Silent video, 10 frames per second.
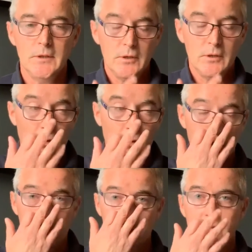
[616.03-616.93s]
Or it
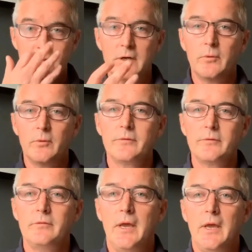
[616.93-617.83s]
could be to deal with
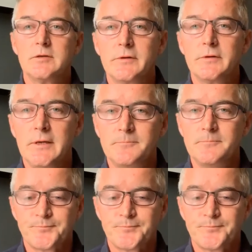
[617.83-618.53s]
HMRC.